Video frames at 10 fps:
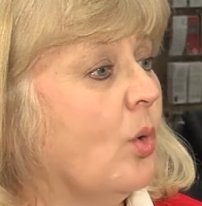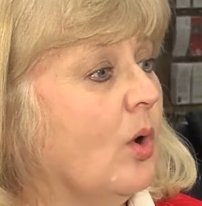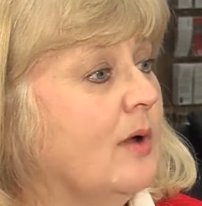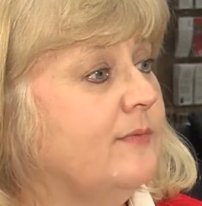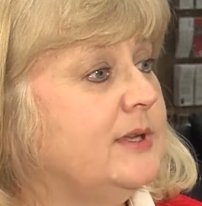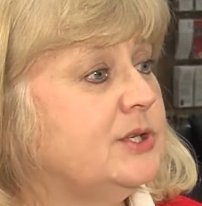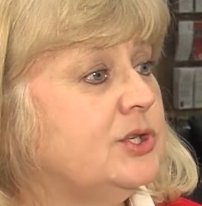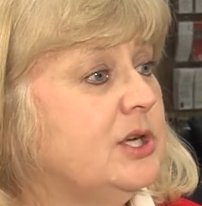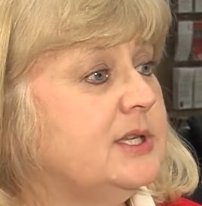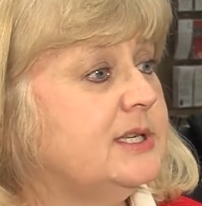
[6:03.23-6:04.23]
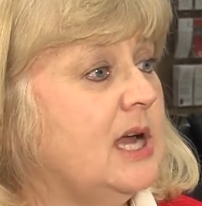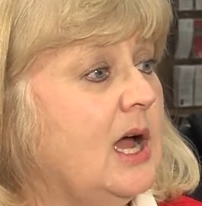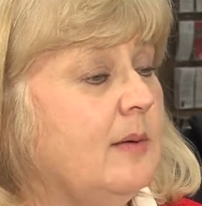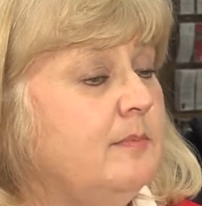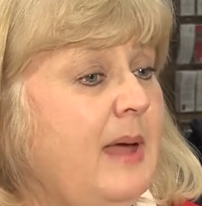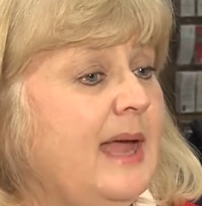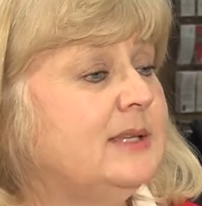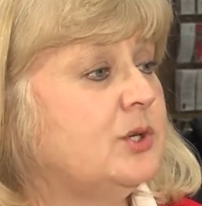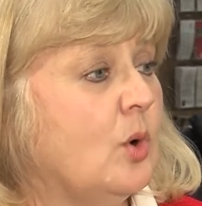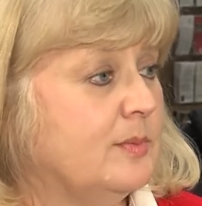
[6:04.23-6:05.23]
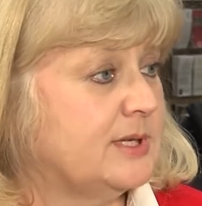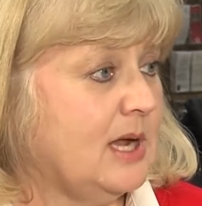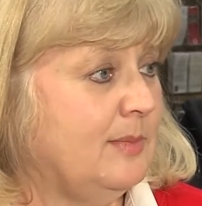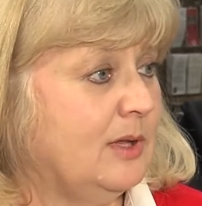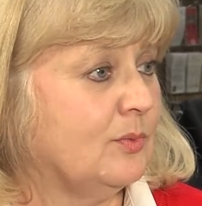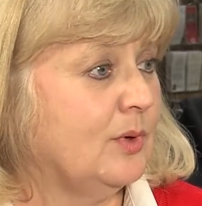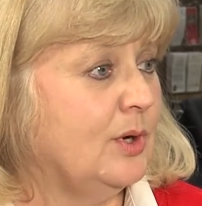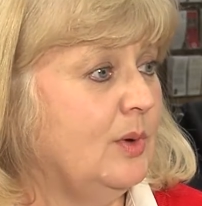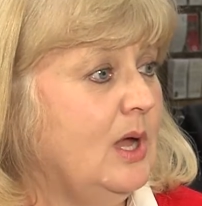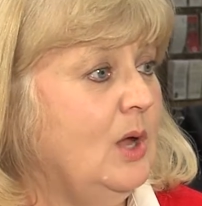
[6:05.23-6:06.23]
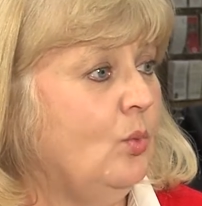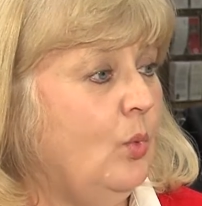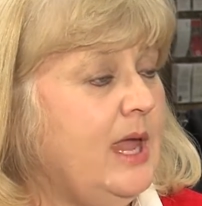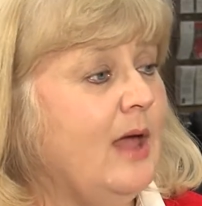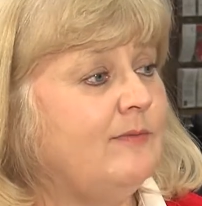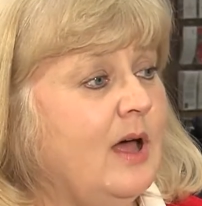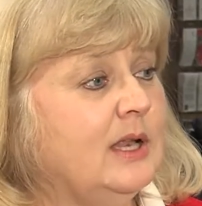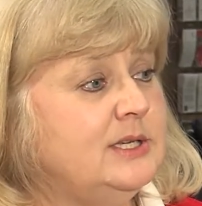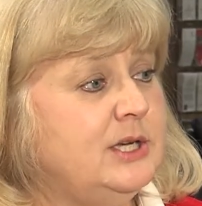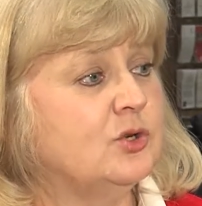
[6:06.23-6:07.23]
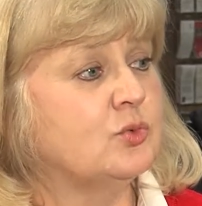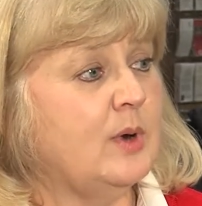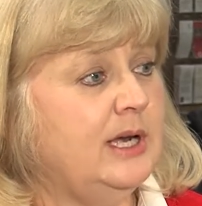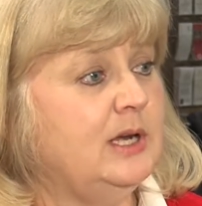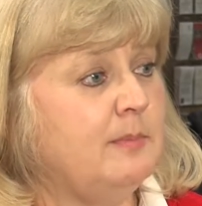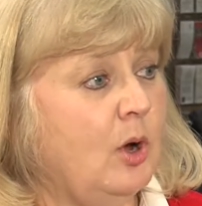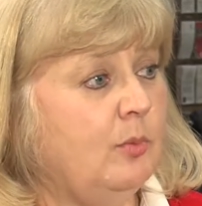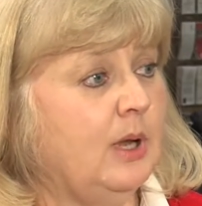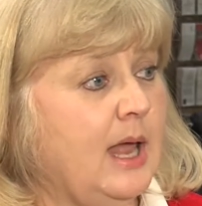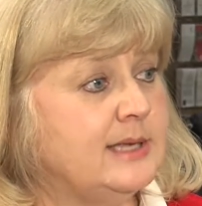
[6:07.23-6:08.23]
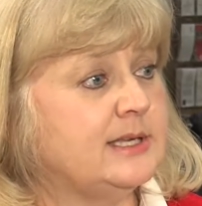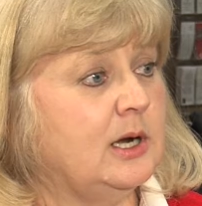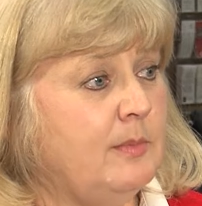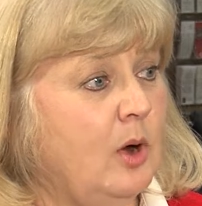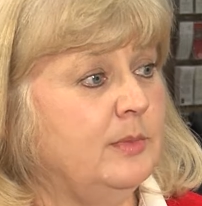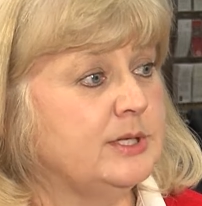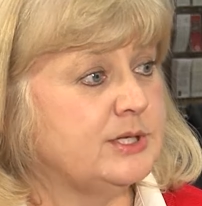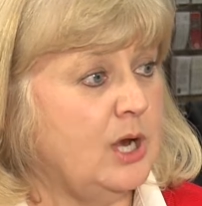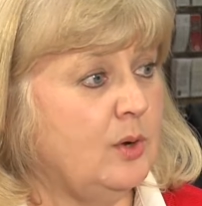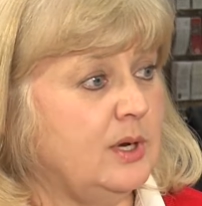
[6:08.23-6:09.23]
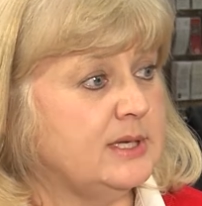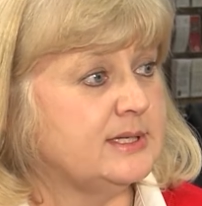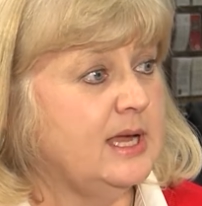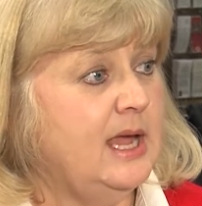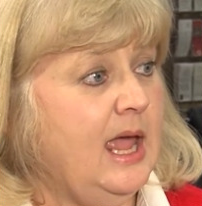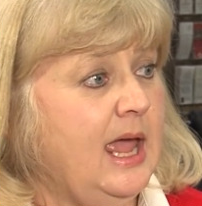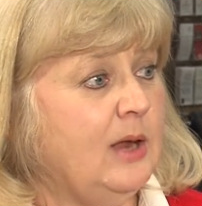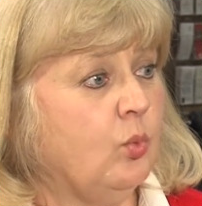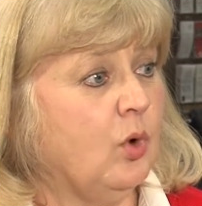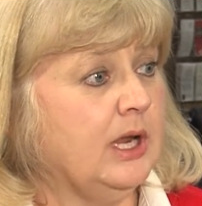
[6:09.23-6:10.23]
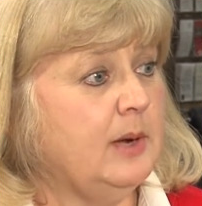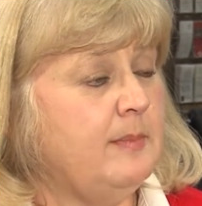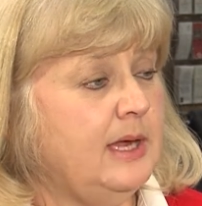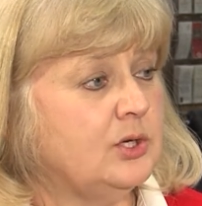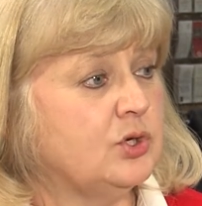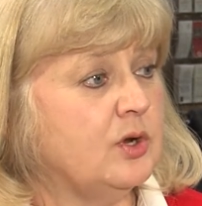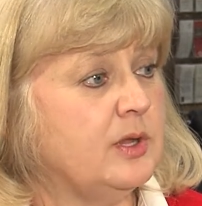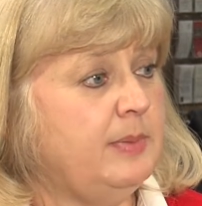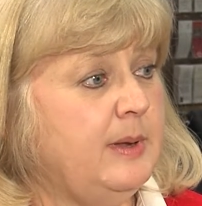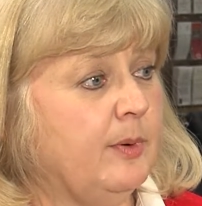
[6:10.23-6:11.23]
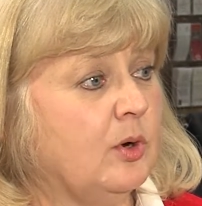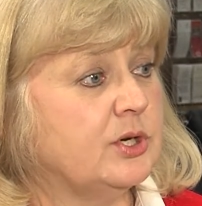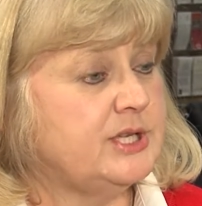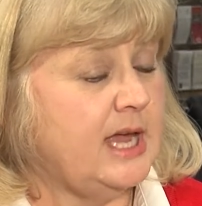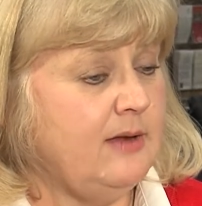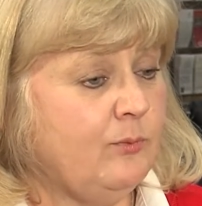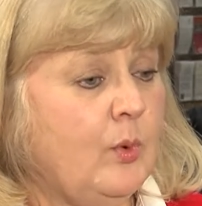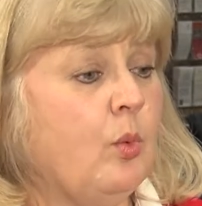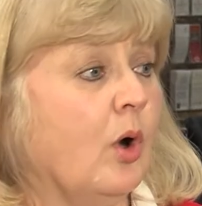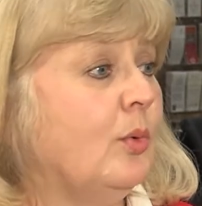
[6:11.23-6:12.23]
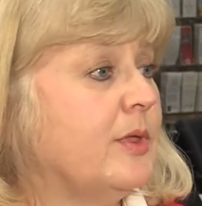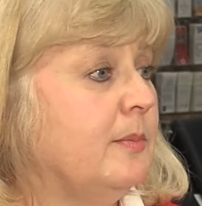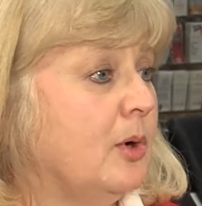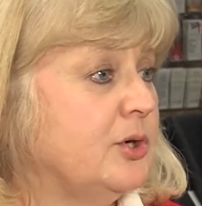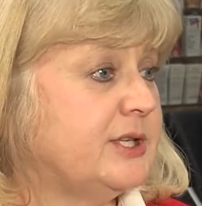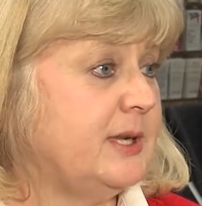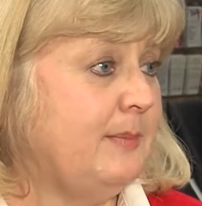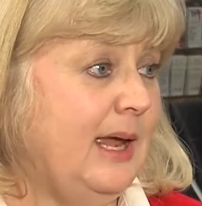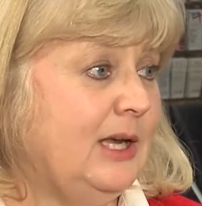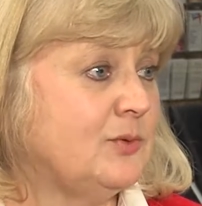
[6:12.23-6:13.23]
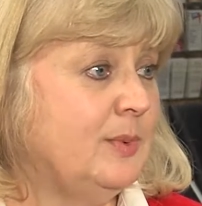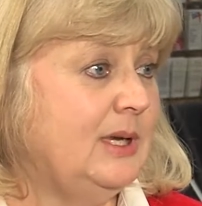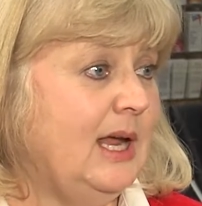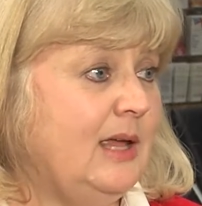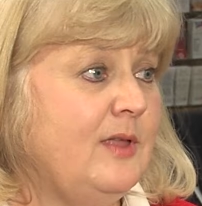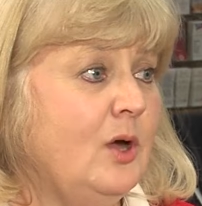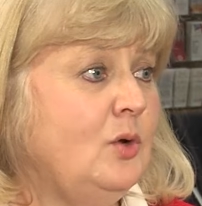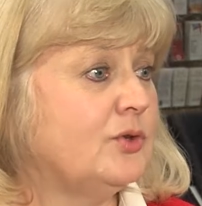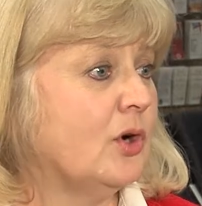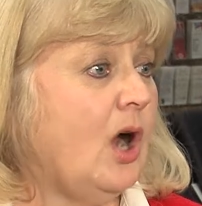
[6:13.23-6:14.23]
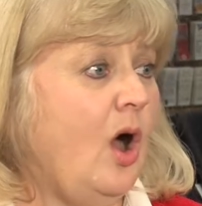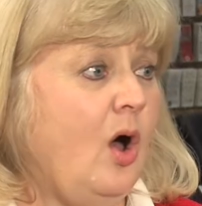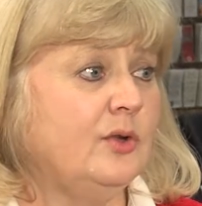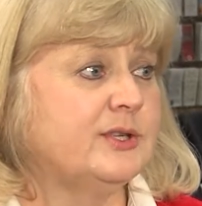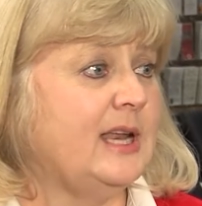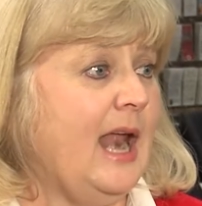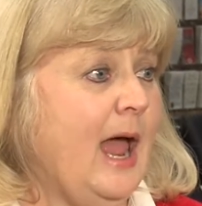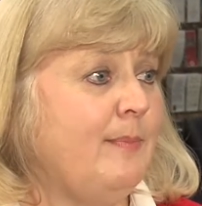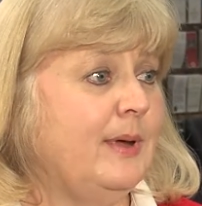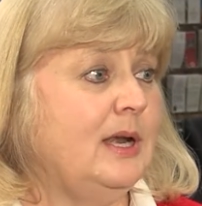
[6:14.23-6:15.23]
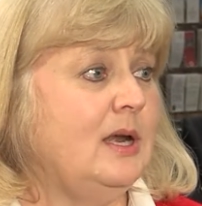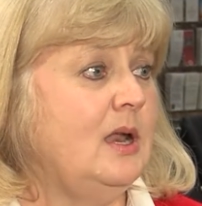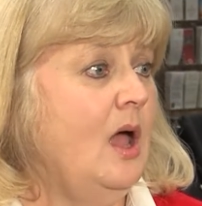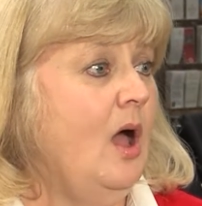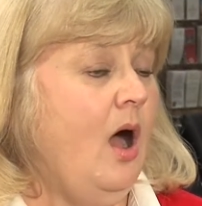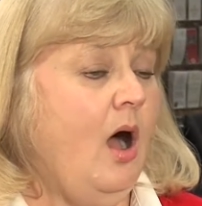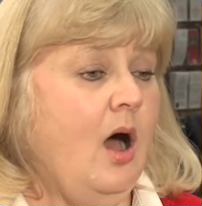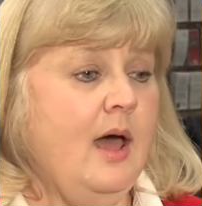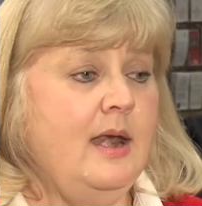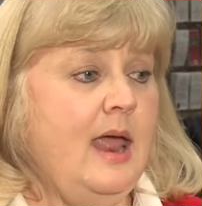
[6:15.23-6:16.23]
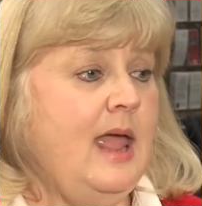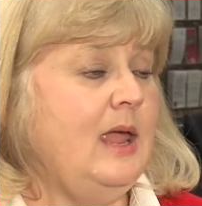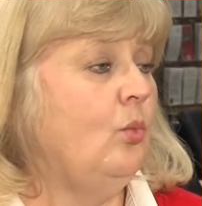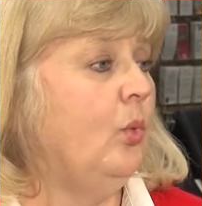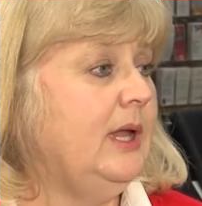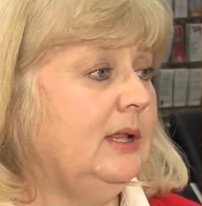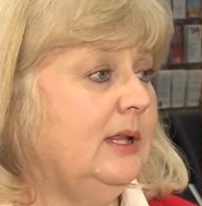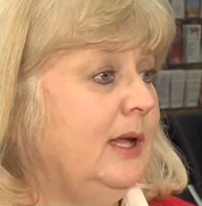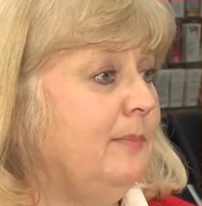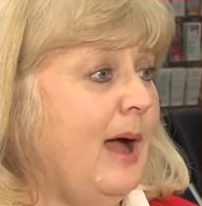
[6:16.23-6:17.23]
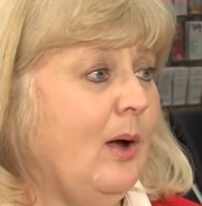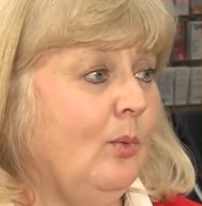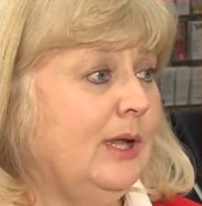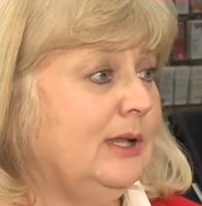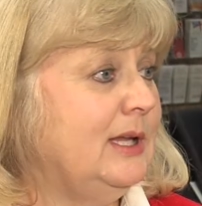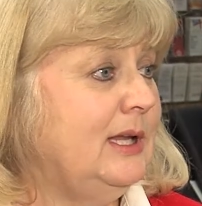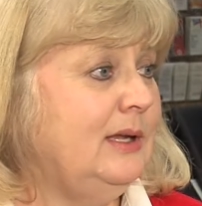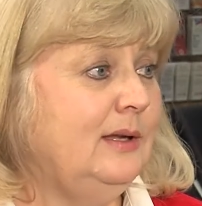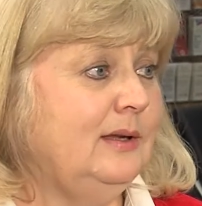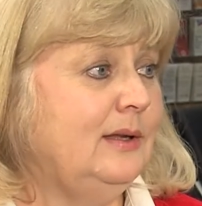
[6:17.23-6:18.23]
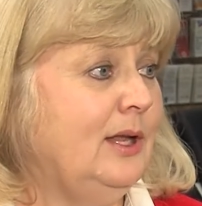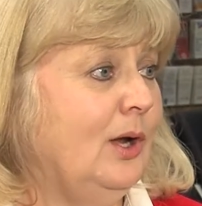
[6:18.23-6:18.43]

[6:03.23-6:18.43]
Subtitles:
or if it's just bad storms coming through, we have volunteers ready to mobilize at a moment's notice. And we're going to make sure that people are safe. We work with emergency management, and those are calls that happen on a weekly, bi-weekly,